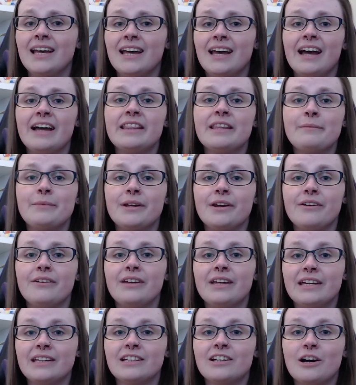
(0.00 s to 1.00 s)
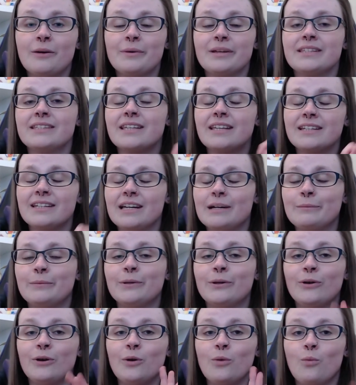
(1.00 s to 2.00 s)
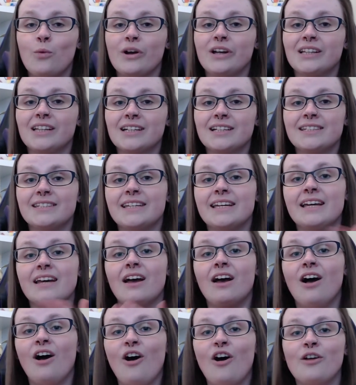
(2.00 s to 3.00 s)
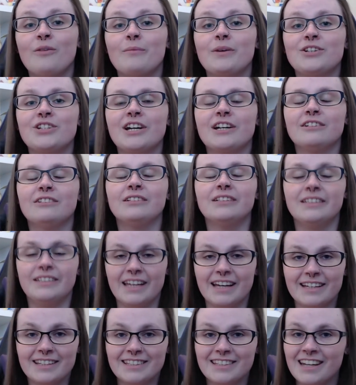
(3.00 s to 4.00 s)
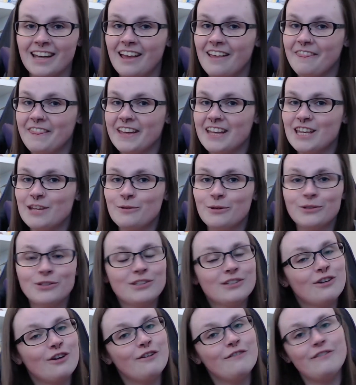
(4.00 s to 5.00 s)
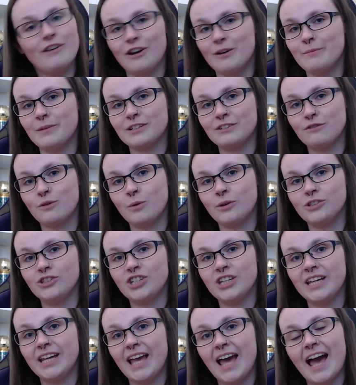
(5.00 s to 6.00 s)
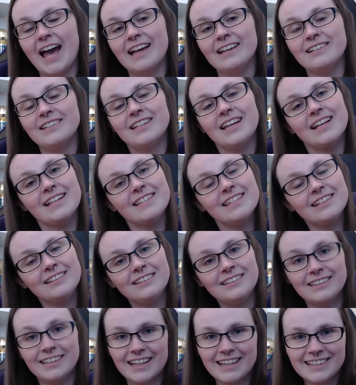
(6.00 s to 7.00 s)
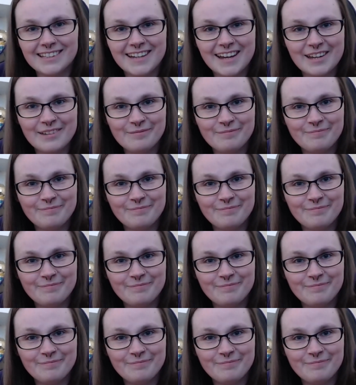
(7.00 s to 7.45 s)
and let me know in the comments down below what you'd like to see on my channel next. Thank you all so very much for watching, and until next time,